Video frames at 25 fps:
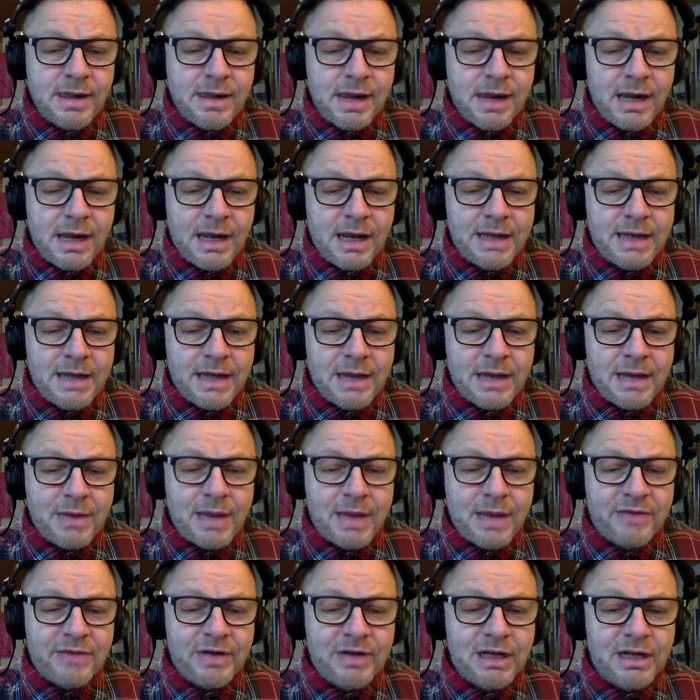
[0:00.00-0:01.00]
Here we
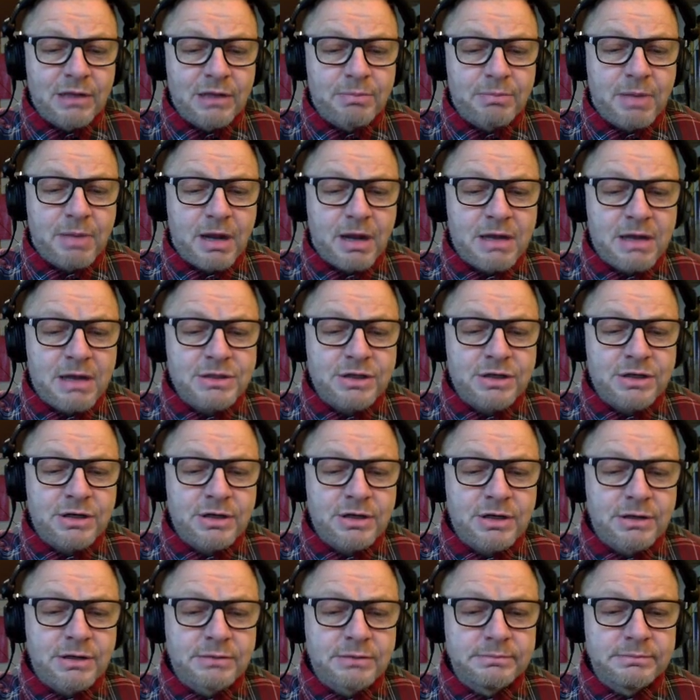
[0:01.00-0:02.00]
have a little parser